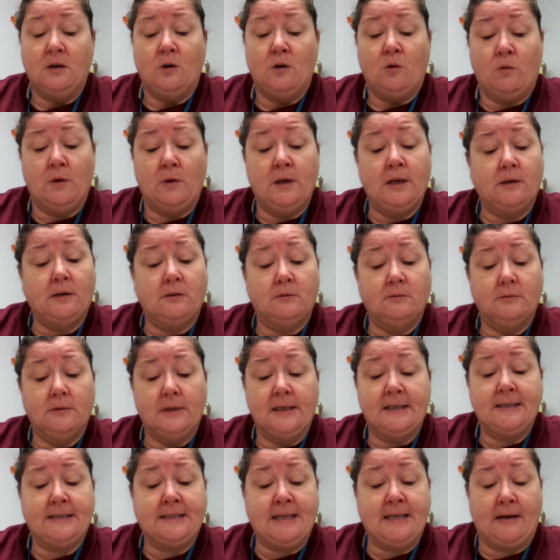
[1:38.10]
Well,
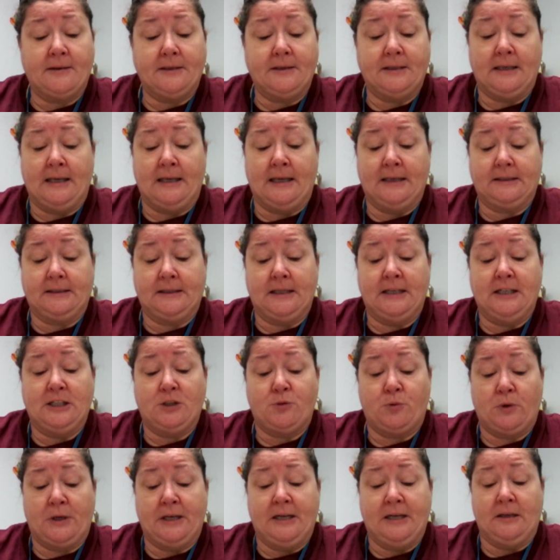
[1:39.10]
it sounded like
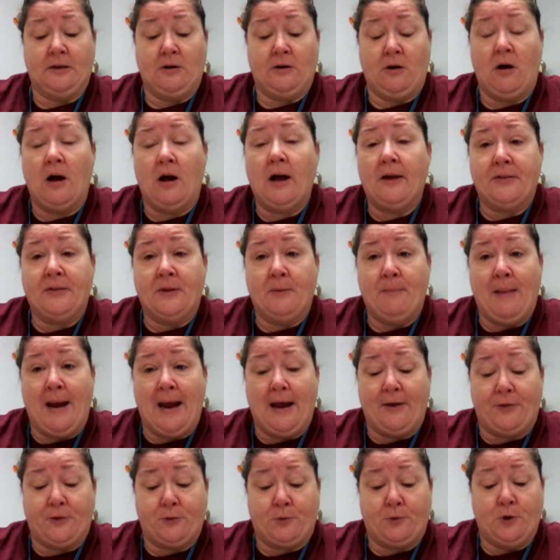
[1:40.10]
things were getting hot in the
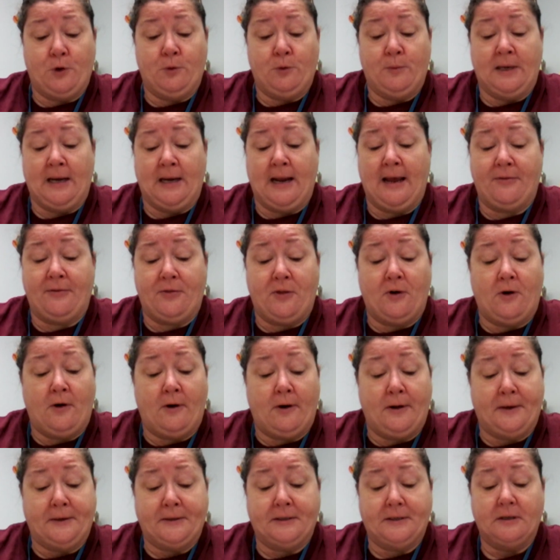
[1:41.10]
bathroom, and
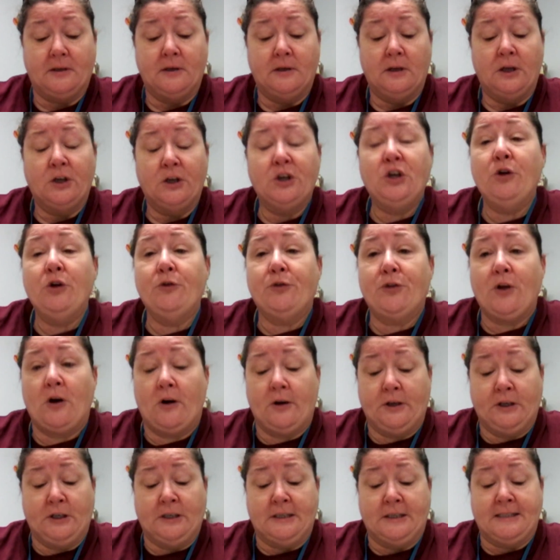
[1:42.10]
you
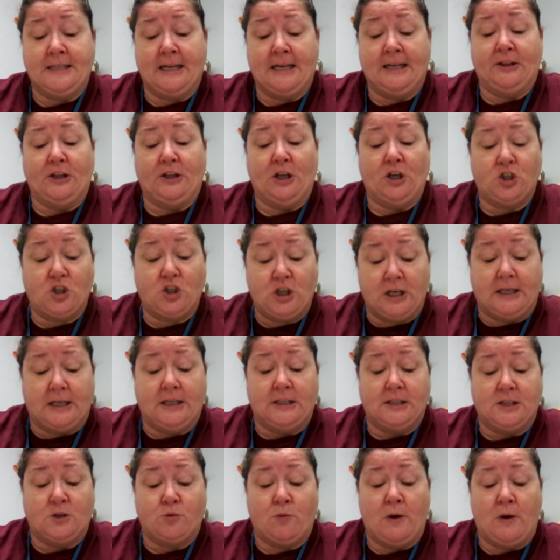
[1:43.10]
thought you'd take the
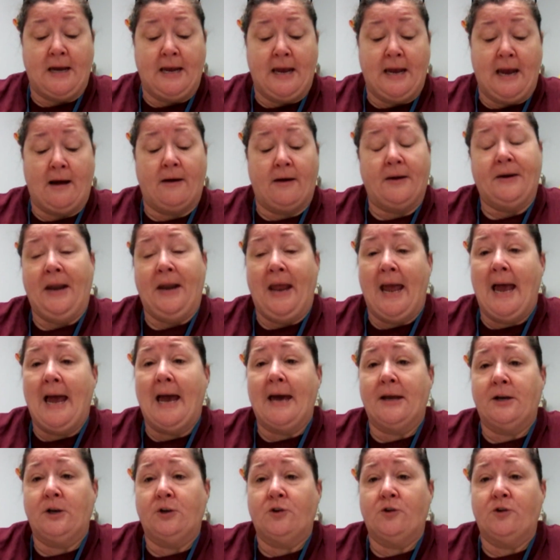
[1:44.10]
chicken's way out and
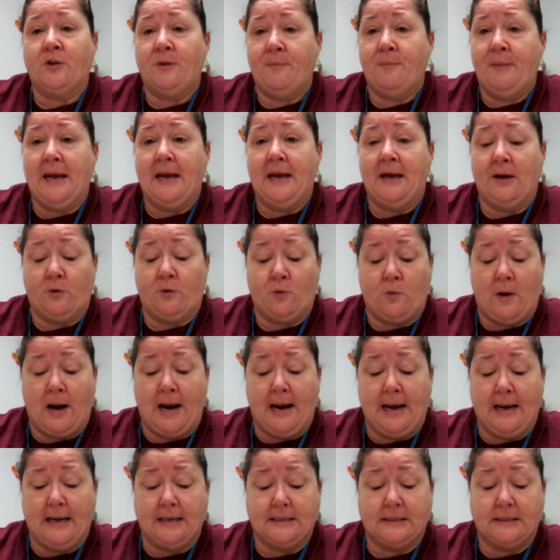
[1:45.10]
hide under the bed,
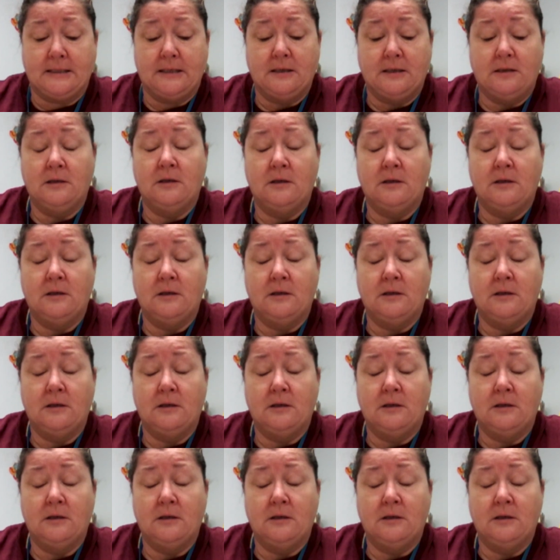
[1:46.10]
right?